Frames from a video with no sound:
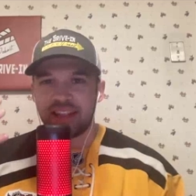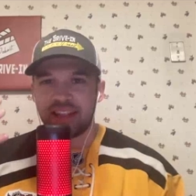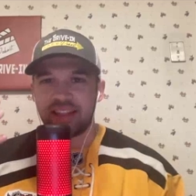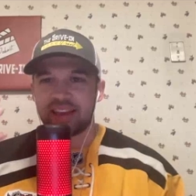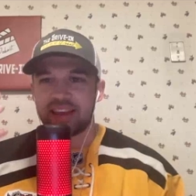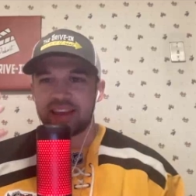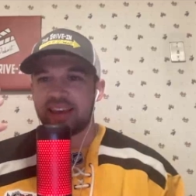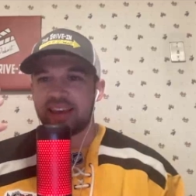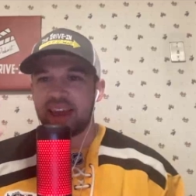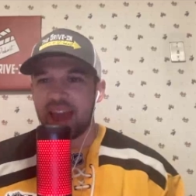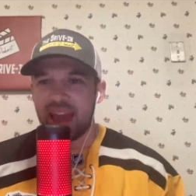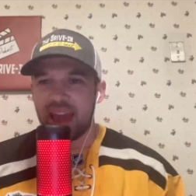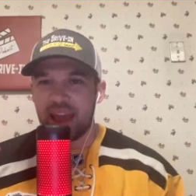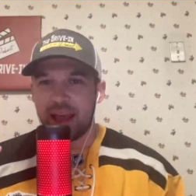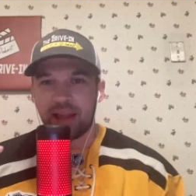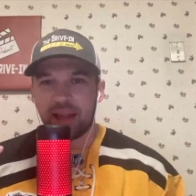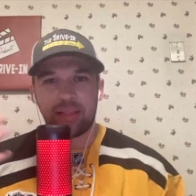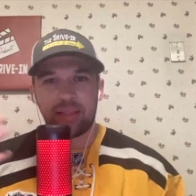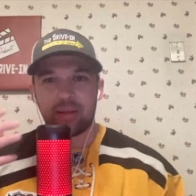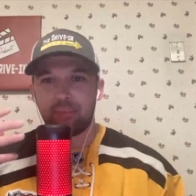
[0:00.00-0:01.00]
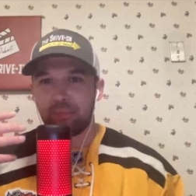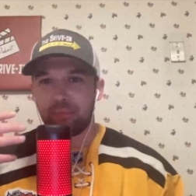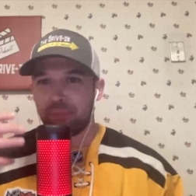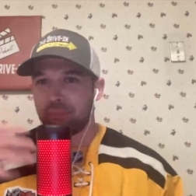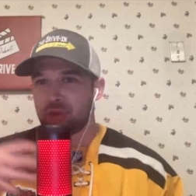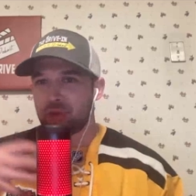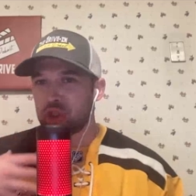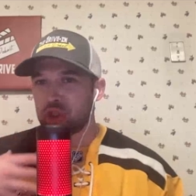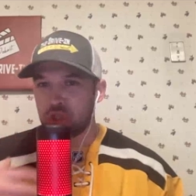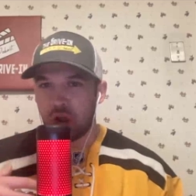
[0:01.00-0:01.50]
in the game in the
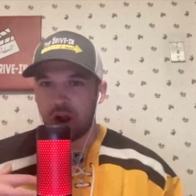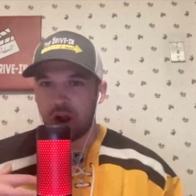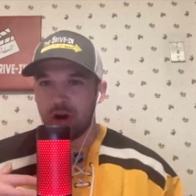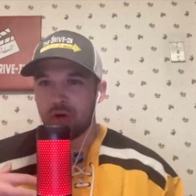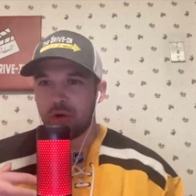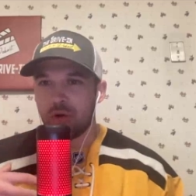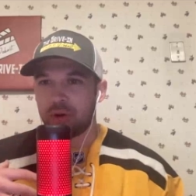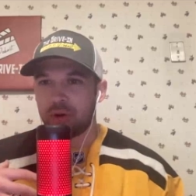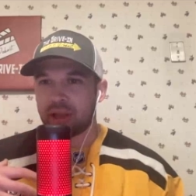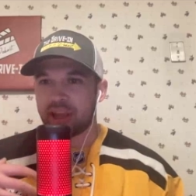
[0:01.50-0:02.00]
show